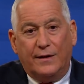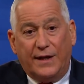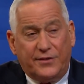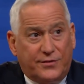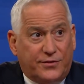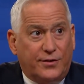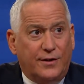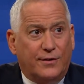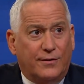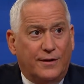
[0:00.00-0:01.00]
That's
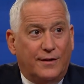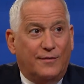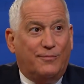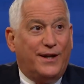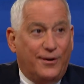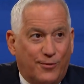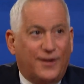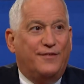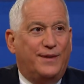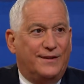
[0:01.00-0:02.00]
true. But he
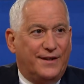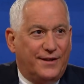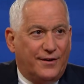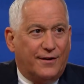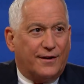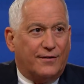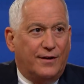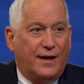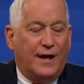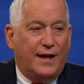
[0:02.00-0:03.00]
wouldn't have been Leonardo,
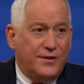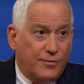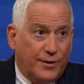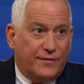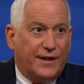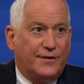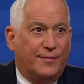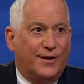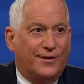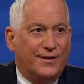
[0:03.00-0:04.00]
and you wouldn't have had the
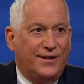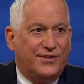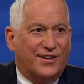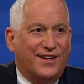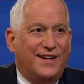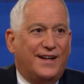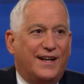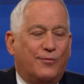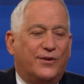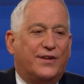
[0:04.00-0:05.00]
Mona Lisa.
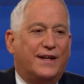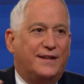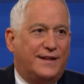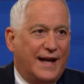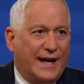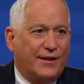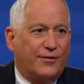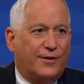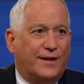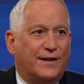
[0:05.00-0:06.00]
It was that
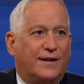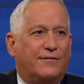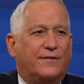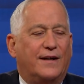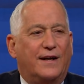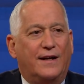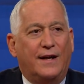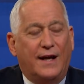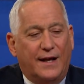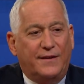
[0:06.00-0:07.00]
gathering of,
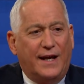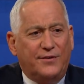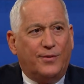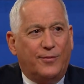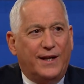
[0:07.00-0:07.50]
and that's what we